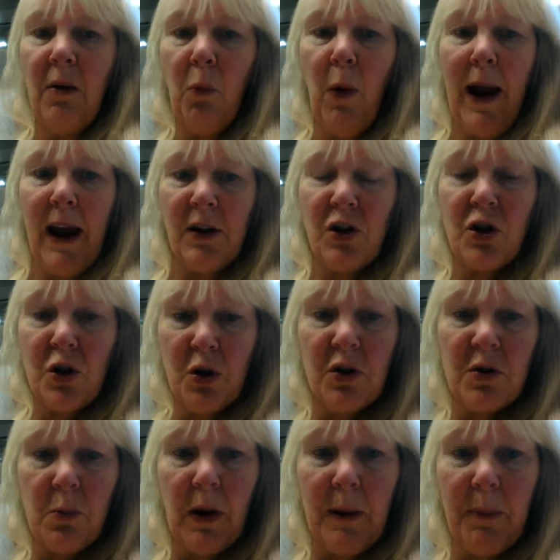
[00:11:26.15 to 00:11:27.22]
where should
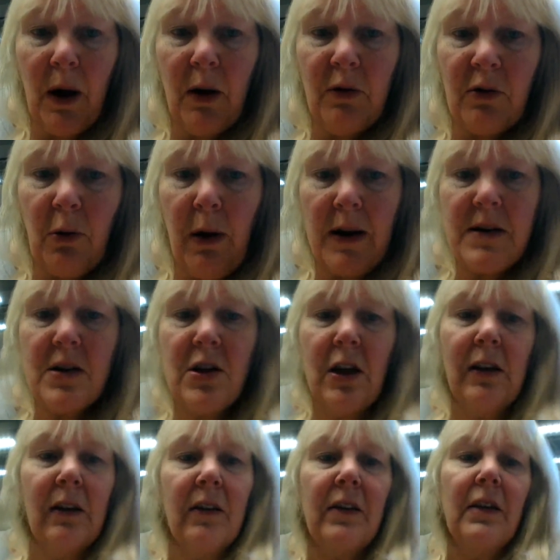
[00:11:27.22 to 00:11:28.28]
we post
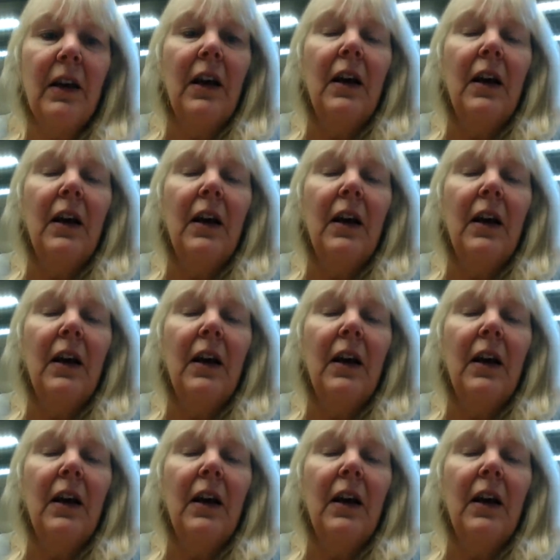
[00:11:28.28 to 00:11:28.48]
questions?